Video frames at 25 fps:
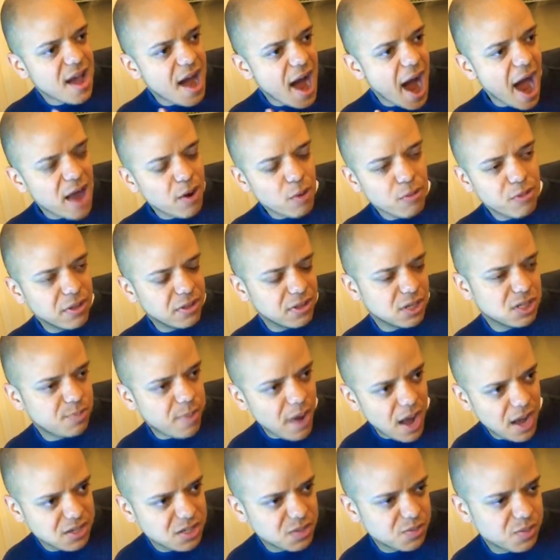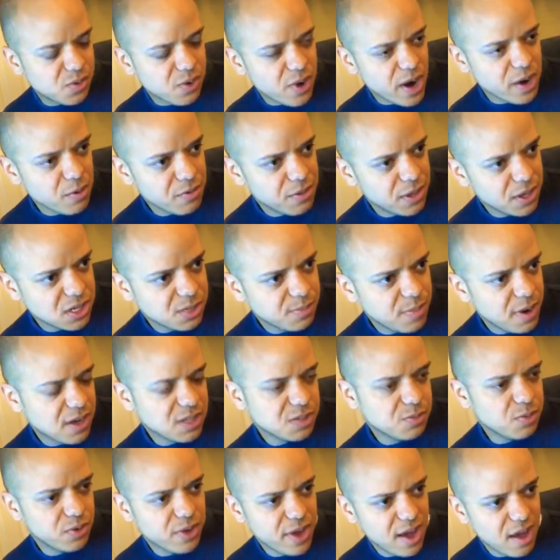I don't think it's possible. I don't think it's
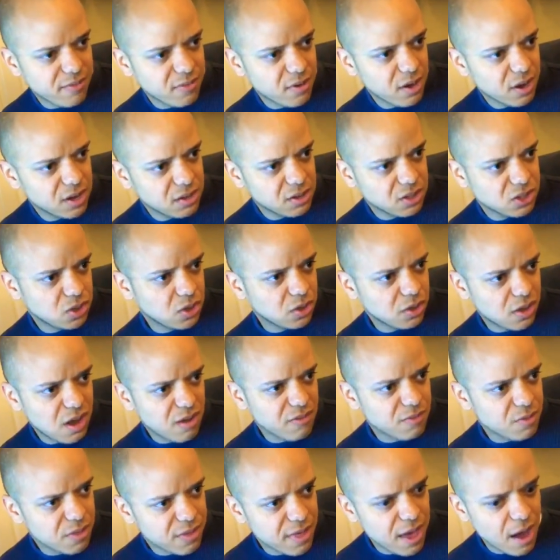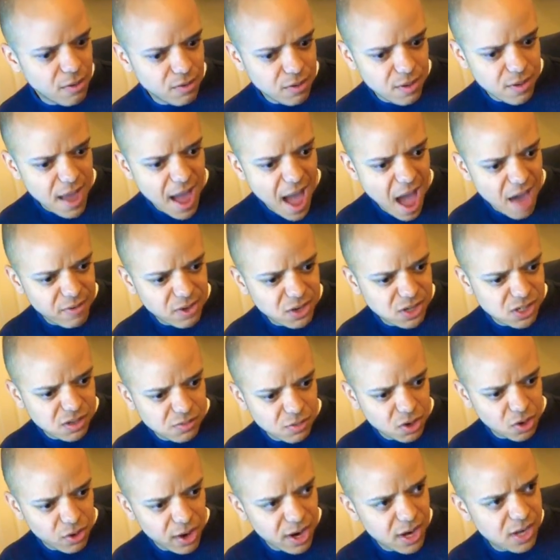possible to have unconditional love without having some
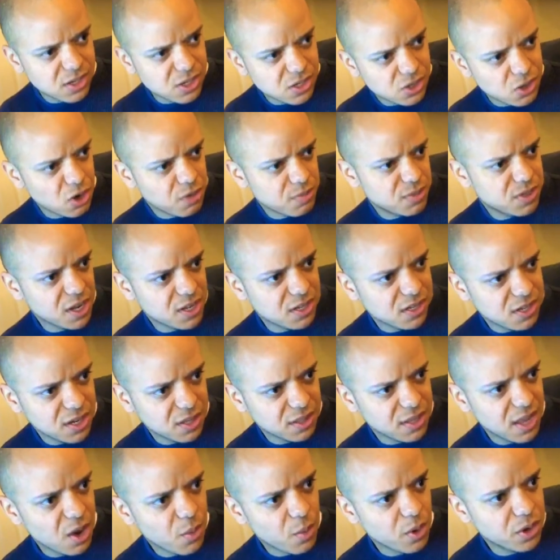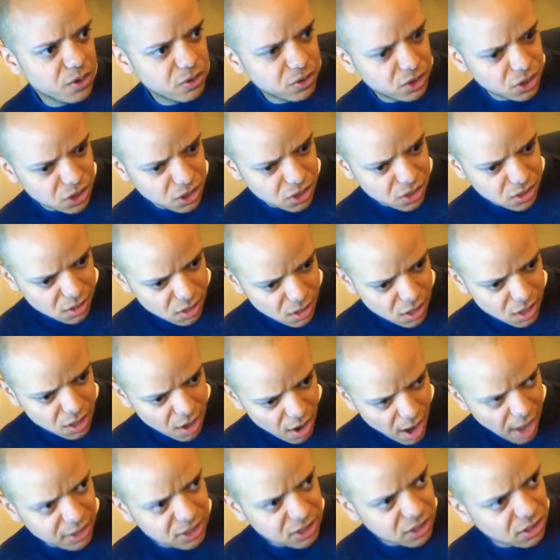crazy circumstance like that where you're just
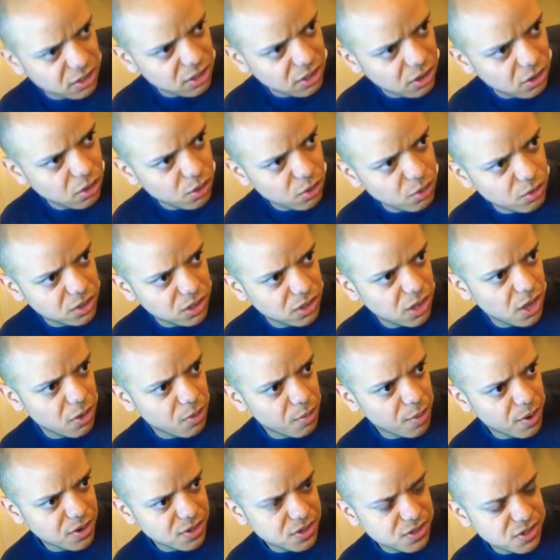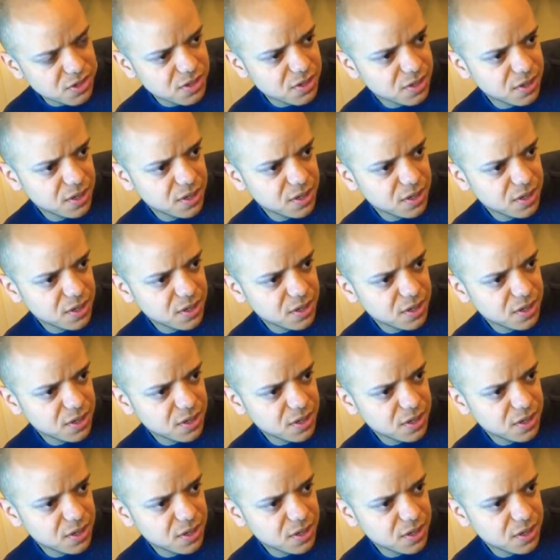constantly glued to the other person.